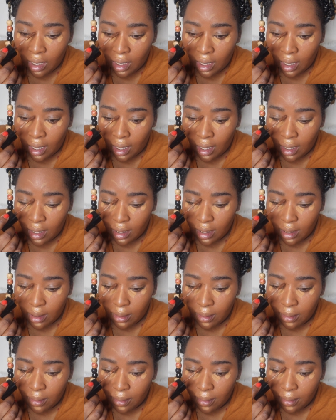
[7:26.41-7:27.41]

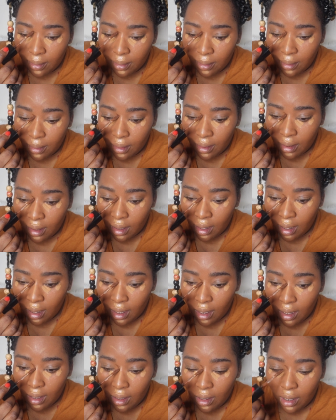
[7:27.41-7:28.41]
dots.
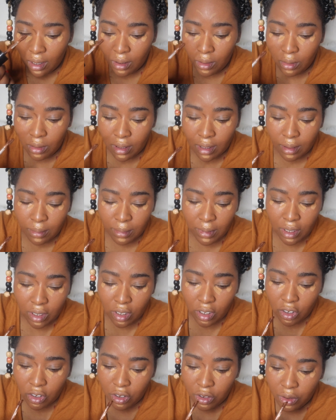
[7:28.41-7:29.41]
You can use as
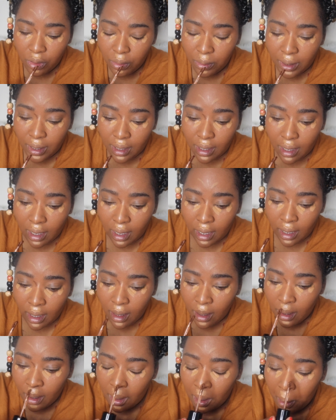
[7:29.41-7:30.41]
much as you want,
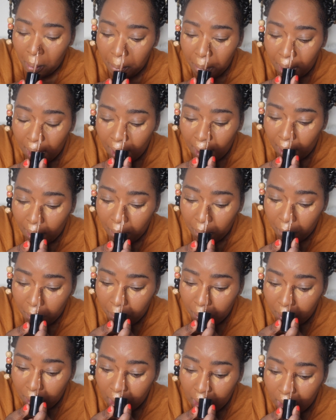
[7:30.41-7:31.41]
but I
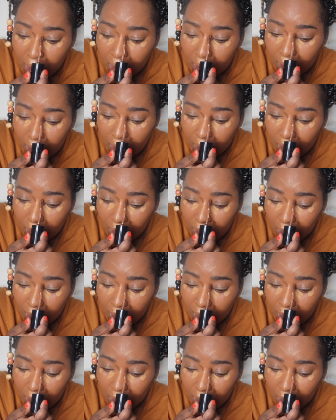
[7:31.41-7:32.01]
don't need a lot.